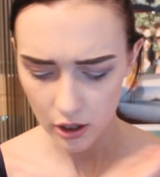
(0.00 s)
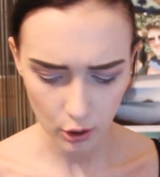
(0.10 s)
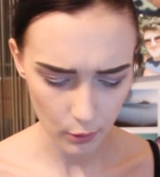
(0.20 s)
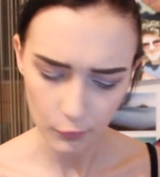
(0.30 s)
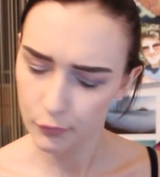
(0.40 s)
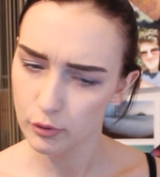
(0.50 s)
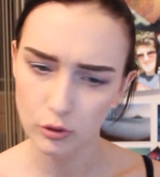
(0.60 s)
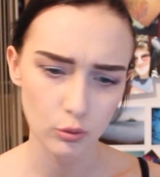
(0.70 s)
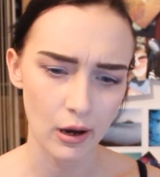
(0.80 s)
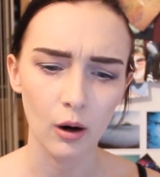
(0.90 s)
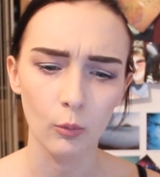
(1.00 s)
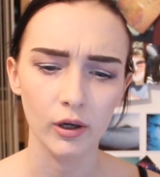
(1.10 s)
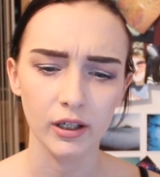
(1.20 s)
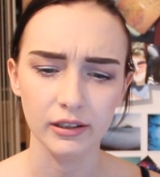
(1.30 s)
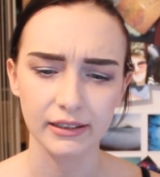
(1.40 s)
come through to our
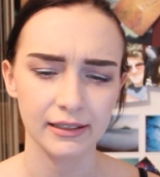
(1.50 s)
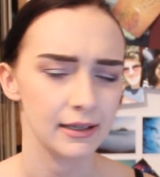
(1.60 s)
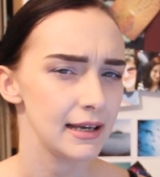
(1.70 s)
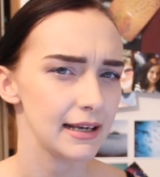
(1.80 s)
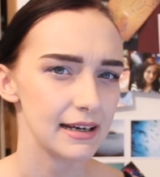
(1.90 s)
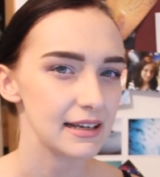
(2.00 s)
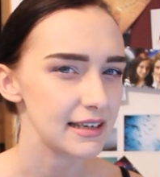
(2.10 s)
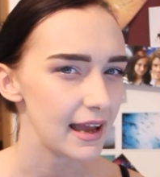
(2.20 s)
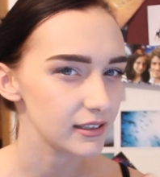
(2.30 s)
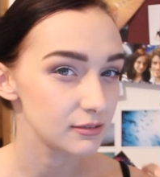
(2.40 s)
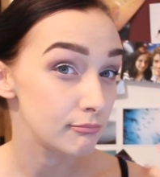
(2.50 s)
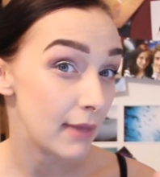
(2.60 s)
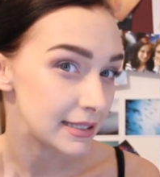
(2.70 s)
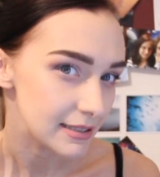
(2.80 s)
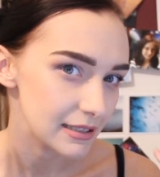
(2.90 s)
world and connect
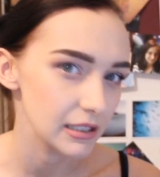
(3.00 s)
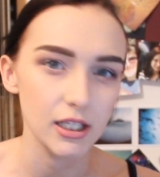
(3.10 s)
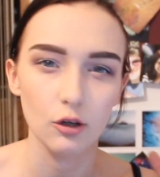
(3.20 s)
mentally